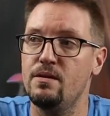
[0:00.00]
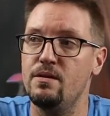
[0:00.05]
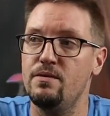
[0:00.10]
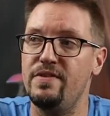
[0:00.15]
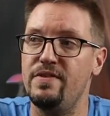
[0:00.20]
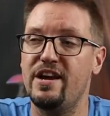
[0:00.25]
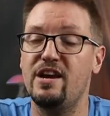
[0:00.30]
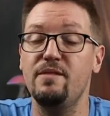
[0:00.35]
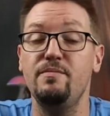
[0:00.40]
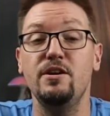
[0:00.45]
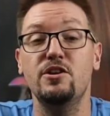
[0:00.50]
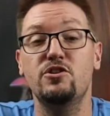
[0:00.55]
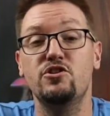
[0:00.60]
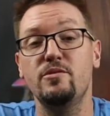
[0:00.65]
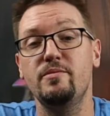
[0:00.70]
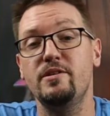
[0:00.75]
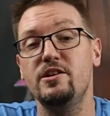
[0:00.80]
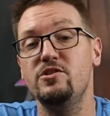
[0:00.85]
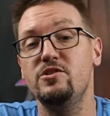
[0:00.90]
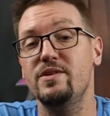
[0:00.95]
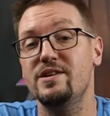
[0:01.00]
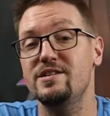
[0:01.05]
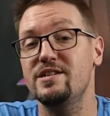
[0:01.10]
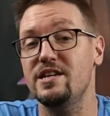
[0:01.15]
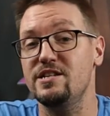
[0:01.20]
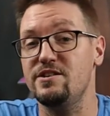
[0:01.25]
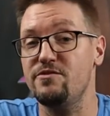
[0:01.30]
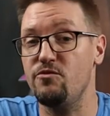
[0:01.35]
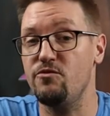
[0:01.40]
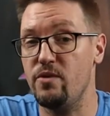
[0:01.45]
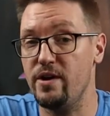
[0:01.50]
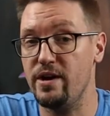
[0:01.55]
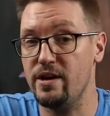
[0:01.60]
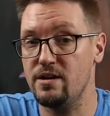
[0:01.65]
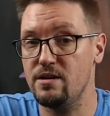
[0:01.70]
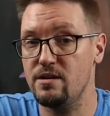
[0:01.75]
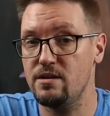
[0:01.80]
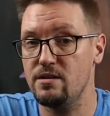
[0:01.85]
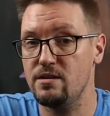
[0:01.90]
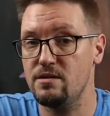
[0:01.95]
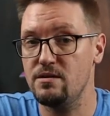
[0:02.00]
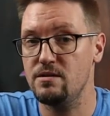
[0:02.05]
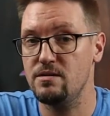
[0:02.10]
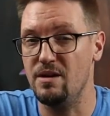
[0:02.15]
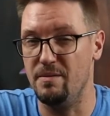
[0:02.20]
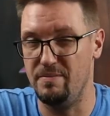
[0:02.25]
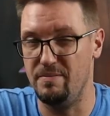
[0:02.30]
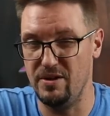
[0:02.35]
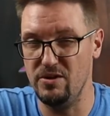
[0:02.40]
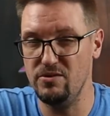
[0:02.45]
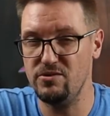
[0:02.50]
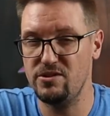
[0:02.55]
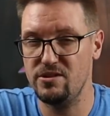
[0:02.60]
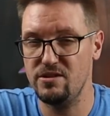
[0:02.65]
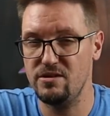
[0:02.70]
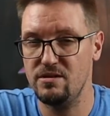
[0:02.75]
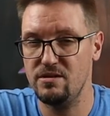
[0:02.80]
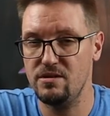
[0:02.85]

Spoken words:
that could be attributed to excessive wear, abuse.